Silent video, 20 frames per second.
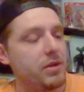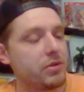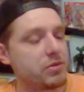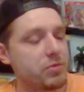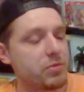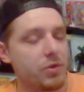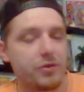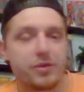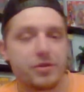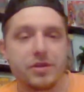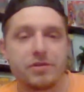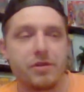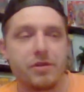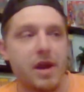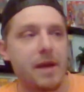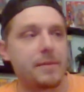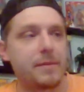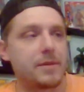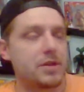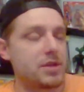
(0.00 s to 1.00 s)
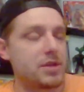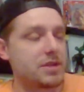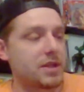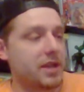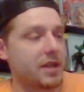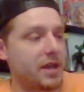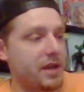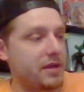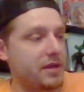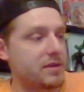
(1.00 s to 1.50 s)
It was worth just grabbing just
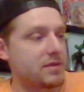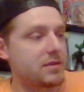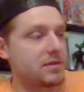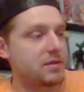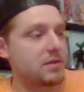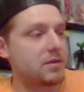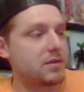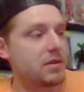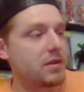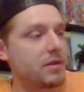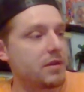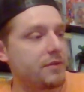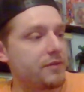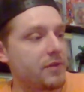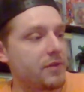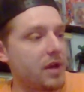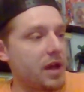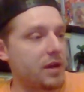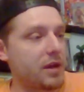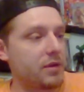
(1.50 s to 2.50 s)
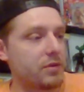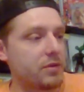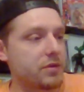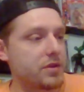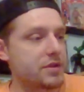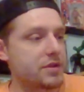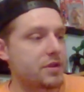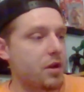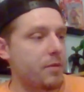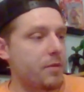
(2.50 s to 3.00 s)
in case. If not, it'll
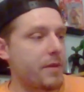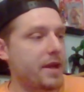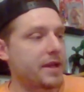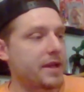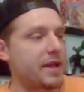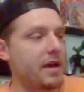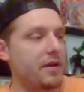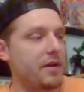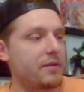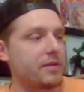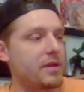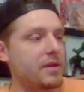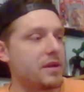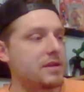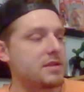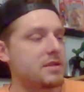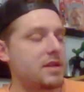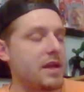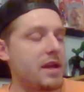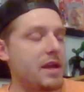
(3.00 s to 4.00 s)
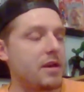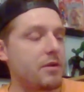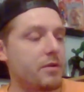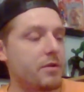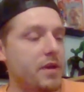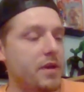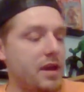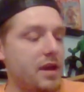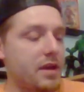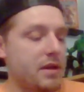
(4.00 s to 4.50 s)
just go back out as an
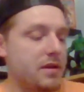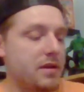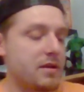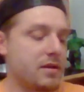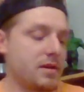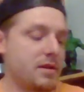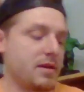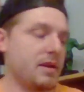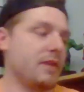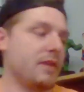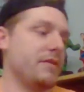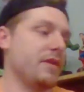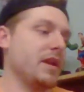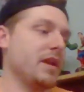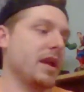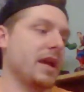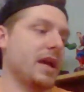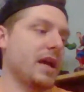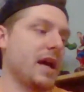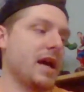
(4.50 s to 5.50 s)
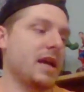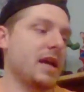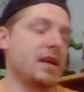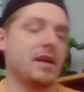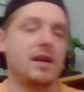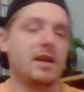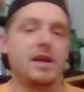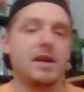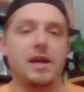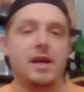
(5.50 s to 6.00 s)
A-OK. And then I got
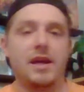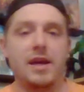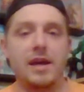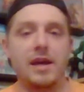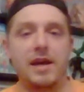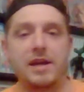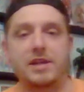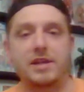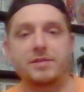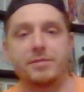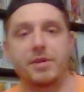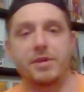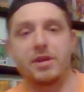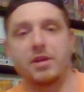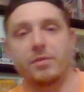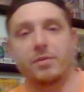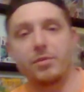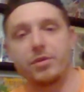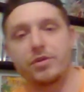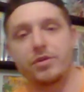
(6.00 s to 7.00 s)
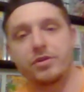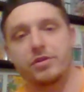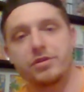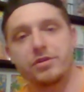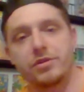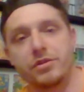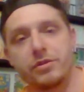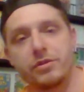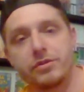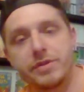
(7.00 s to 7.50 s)
X-Men number
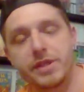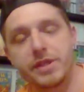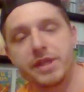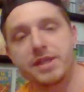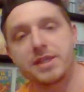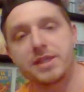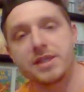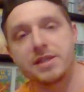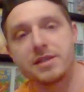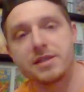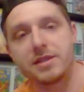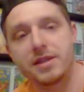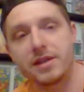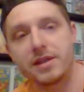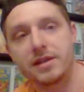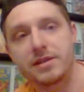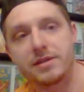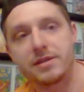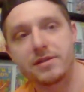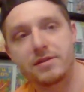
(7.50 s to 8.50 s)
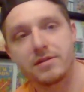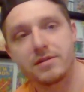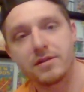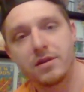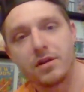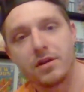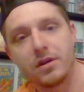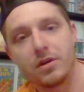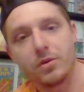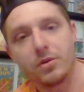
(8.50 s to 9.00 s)
266,
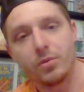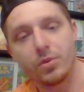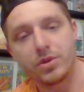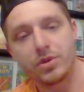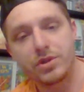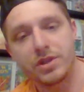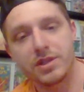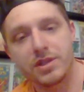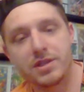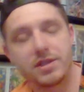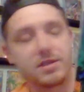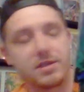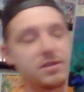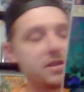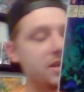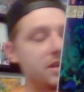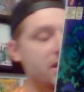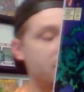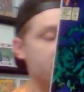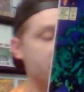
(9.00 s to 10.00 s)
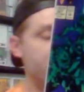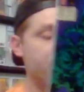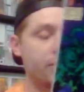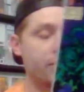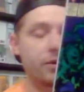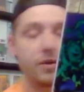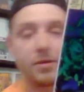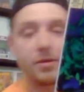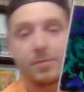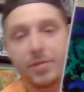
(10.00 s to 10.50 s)
which this is the
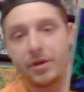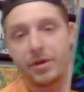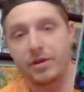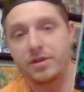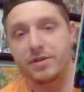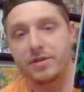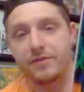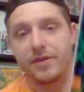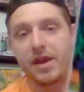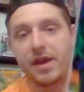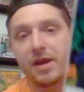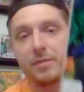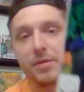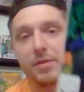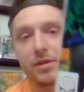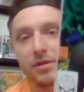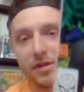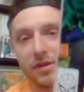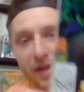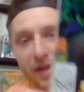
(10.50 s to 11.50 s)
third appearance of Gambit.